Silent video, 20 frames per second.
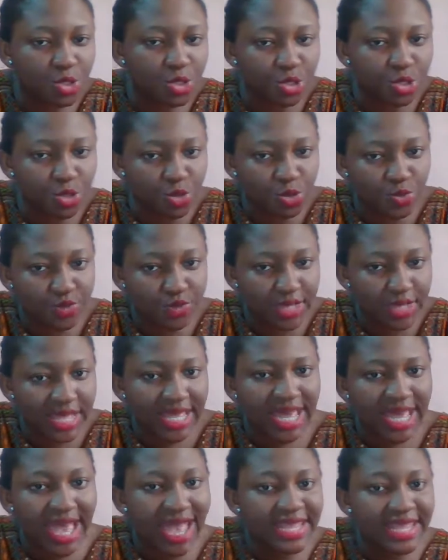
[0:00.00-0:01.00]
school,
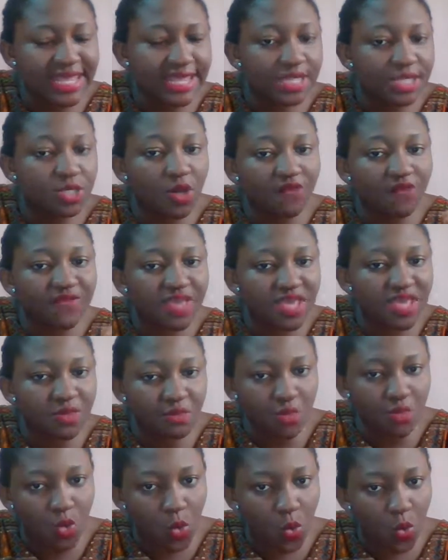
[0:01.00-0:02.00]
and a little of
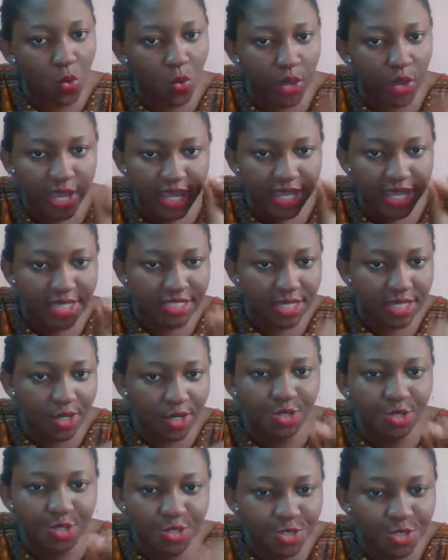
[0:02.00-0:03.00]
Igbo in
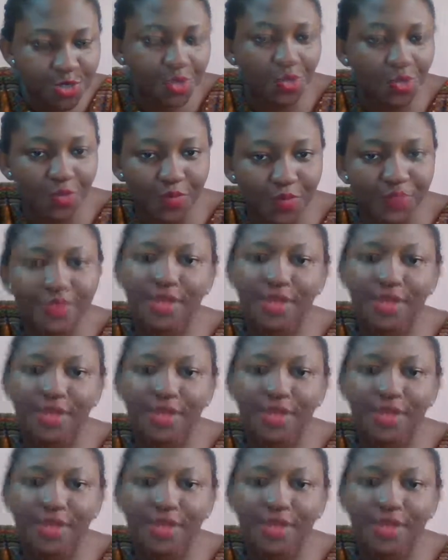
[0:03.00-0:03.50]
secondary school.